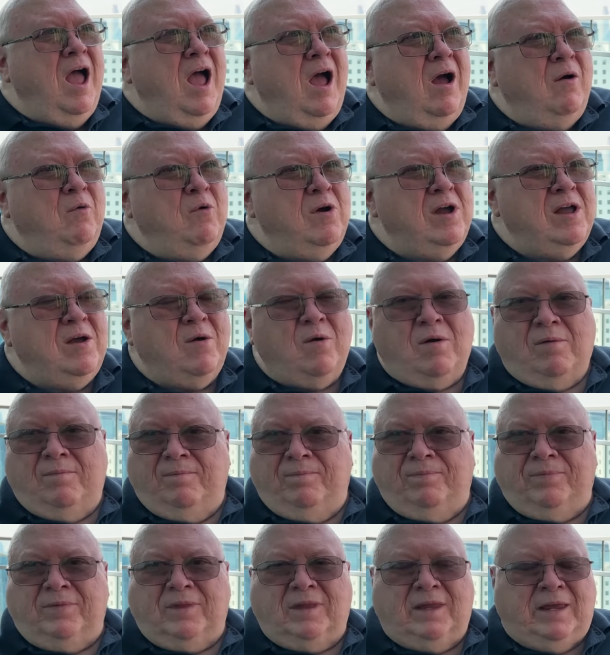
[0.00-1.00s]
Well,
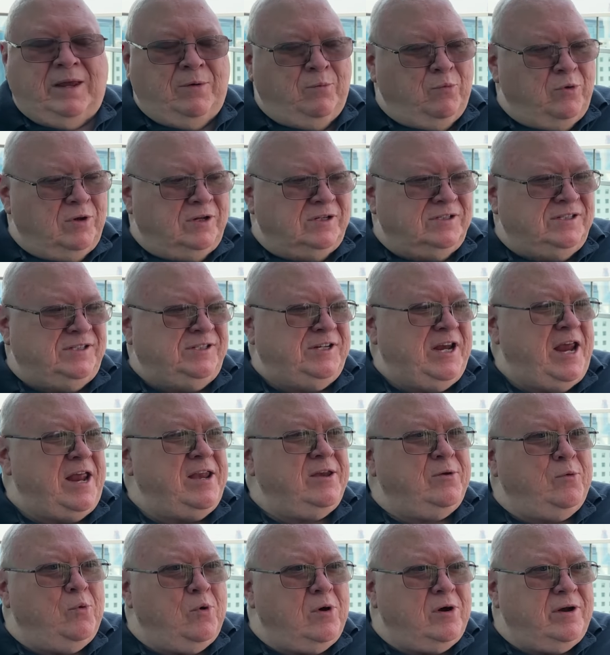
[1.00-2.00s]
it was
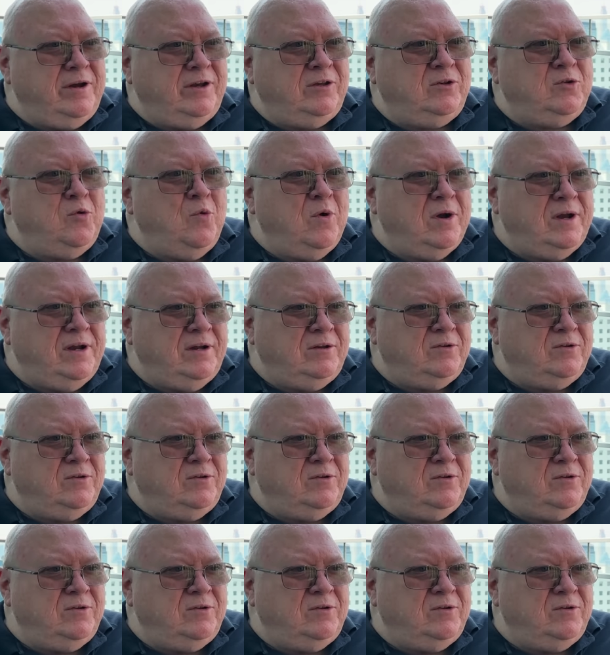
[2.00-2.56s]
January twenty